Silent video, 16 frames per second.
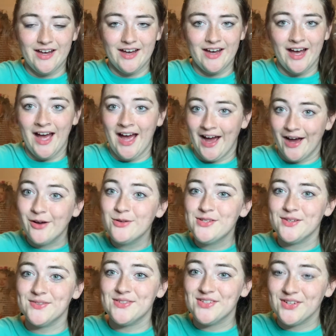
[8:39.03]
A House
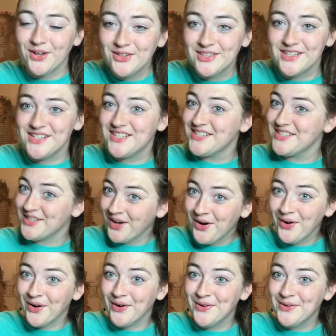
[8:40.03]
of Salt and
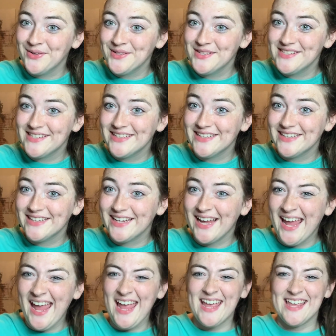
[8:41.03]
Sorrows
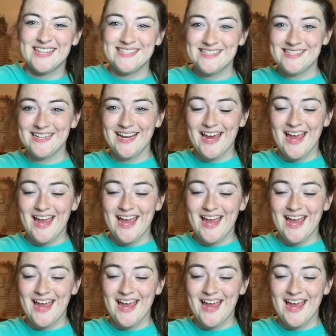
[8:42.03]
is